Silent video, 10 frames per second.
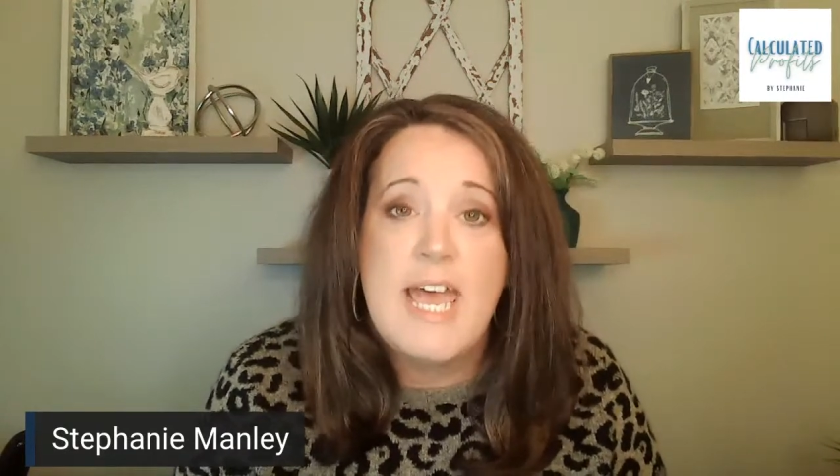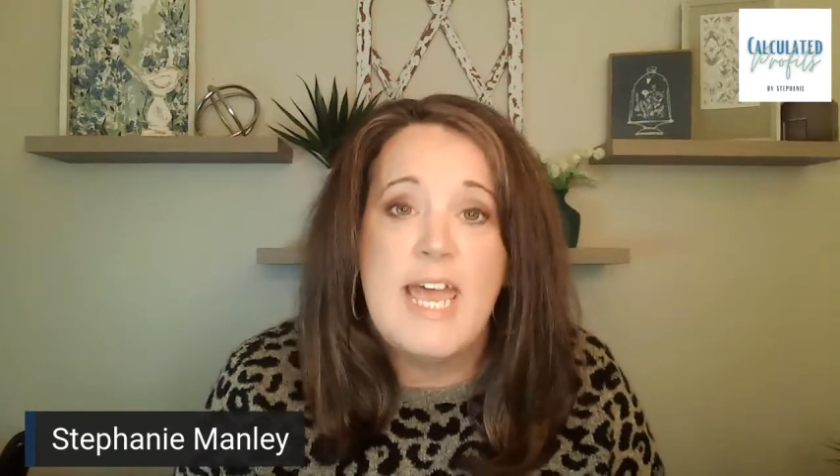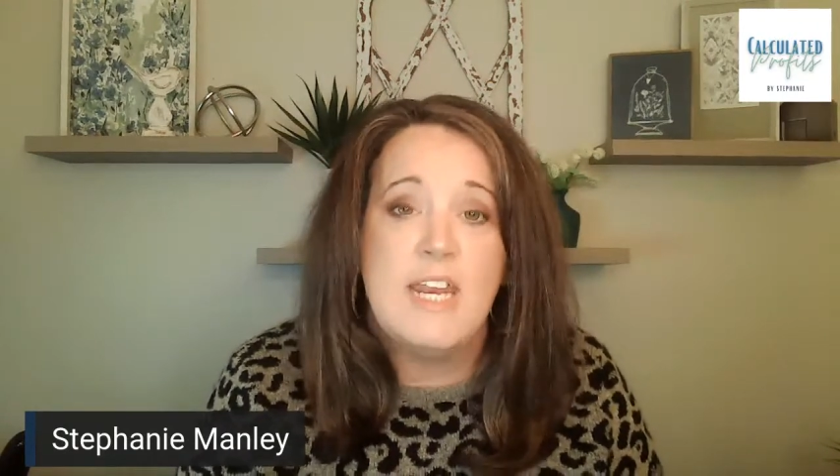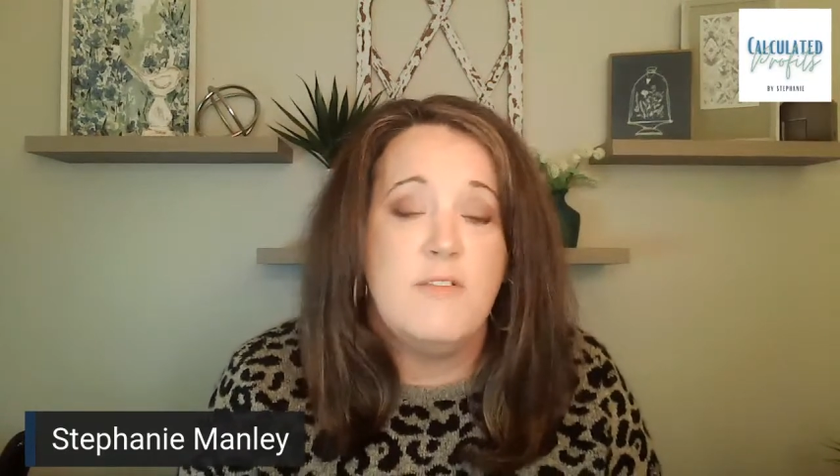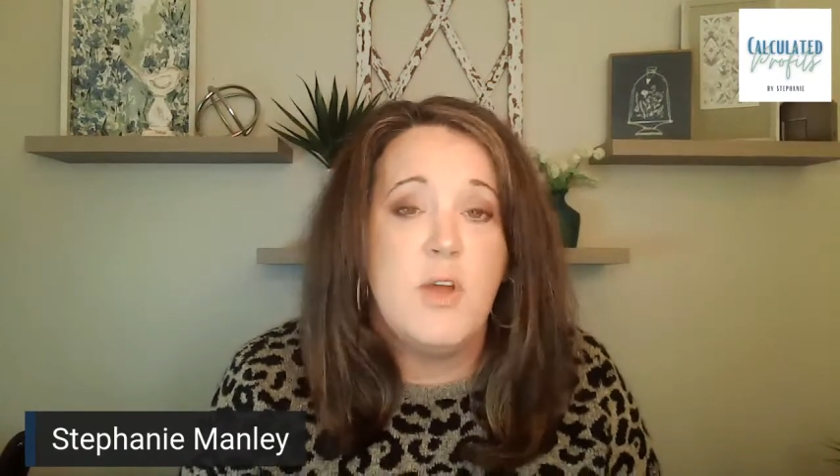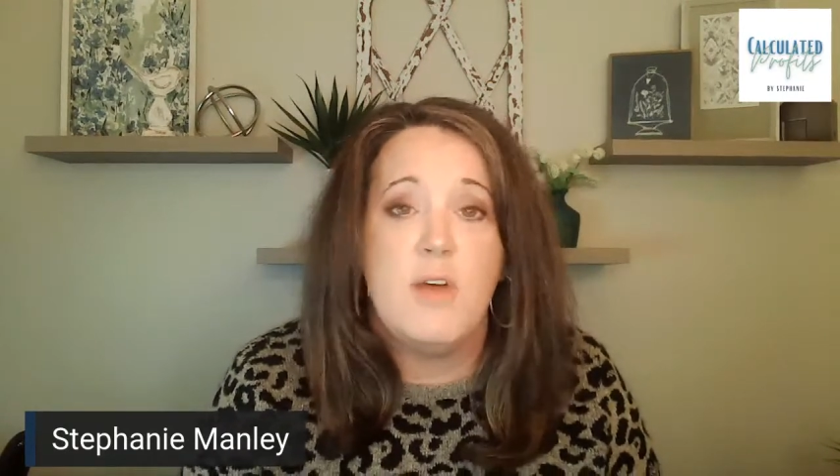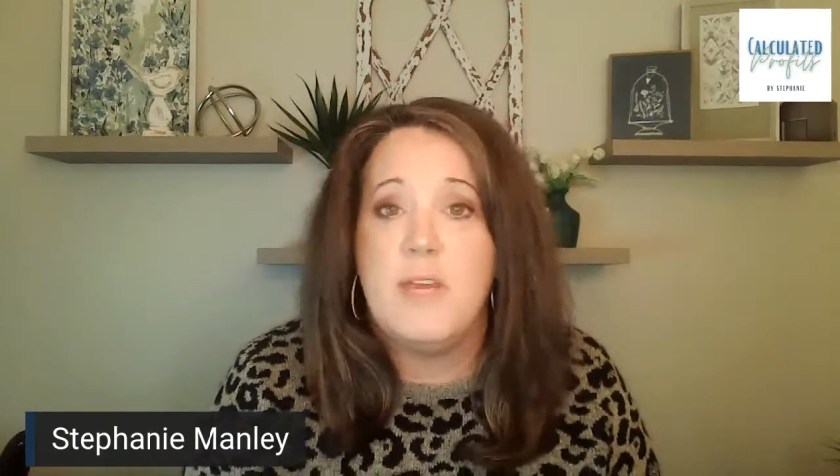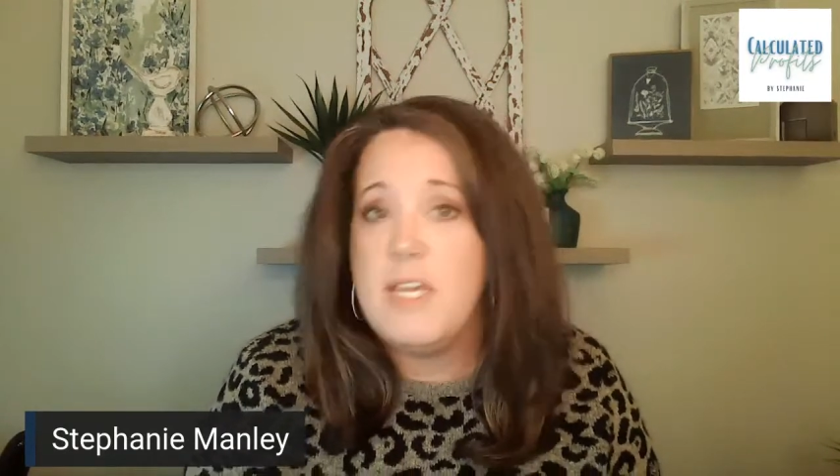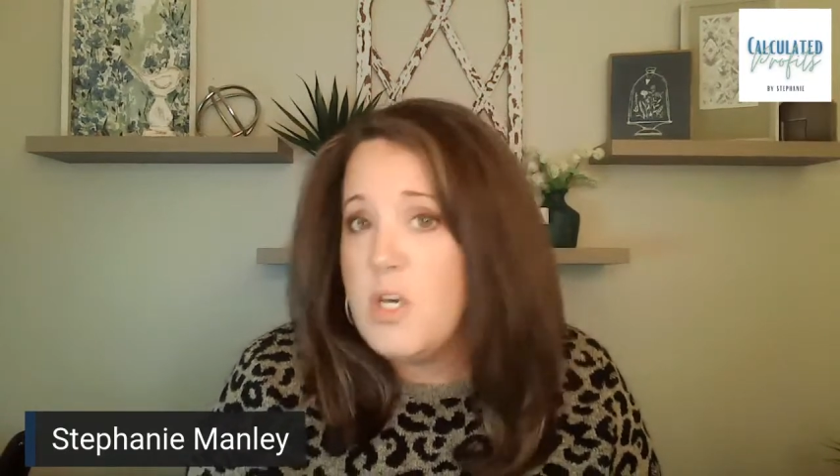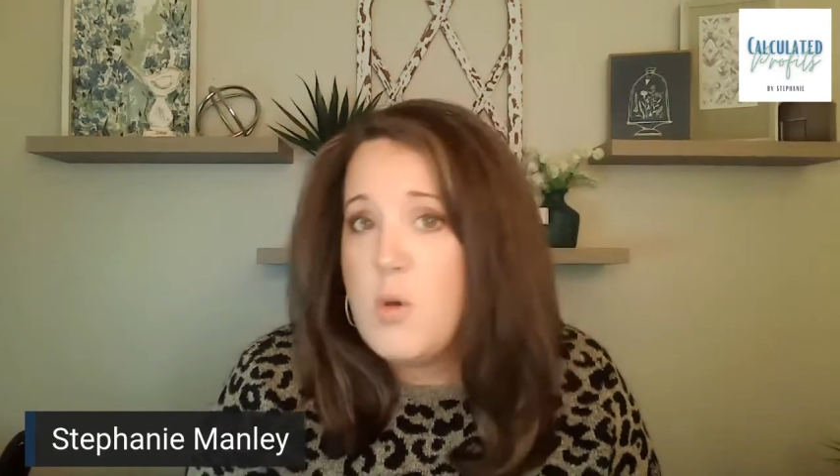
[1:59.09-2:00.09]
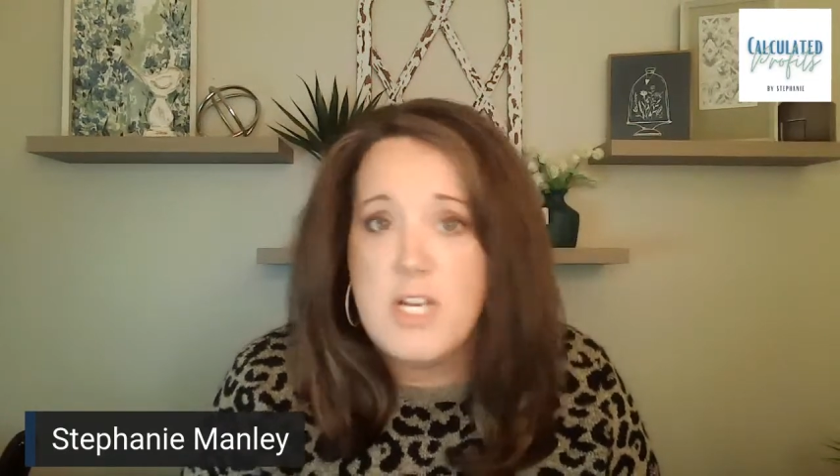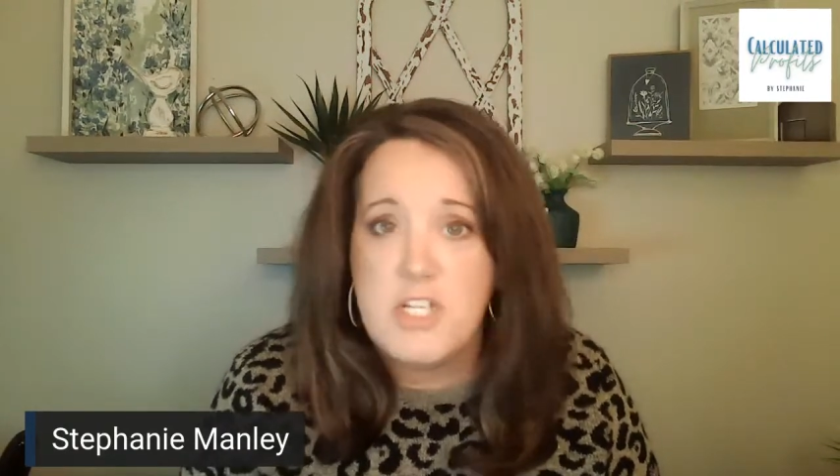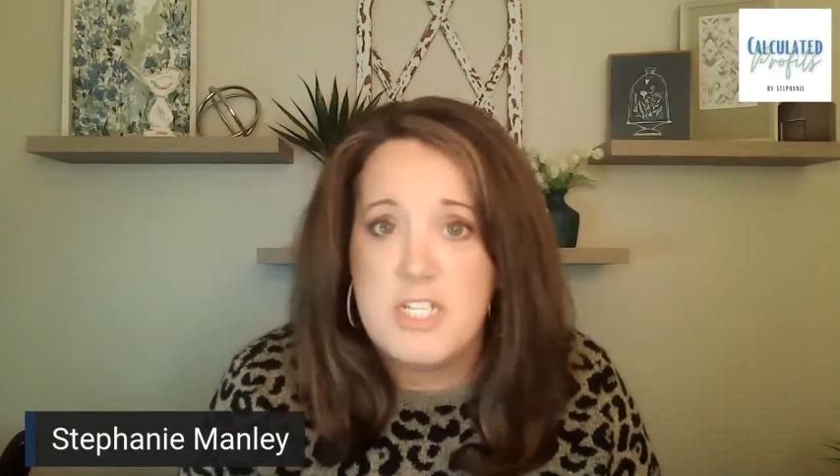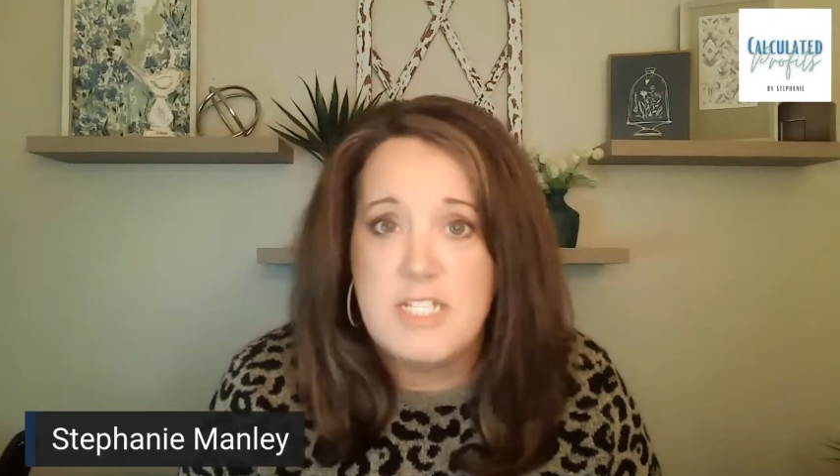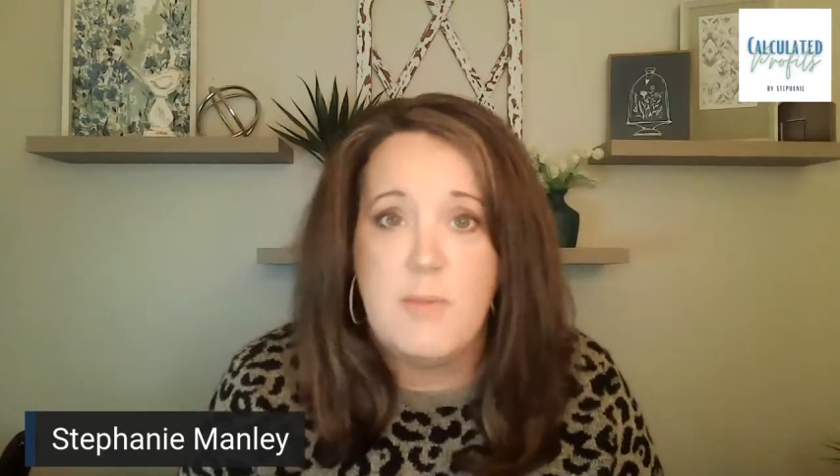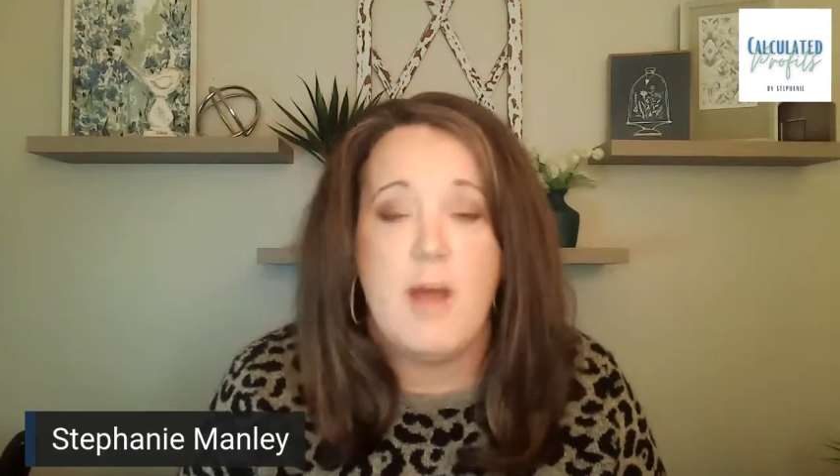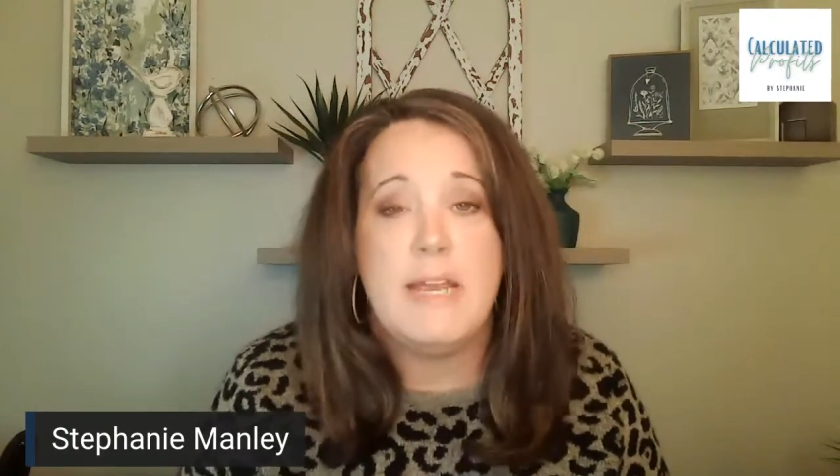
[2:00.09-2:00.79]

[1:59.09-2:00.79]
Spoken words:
And if you have any questions about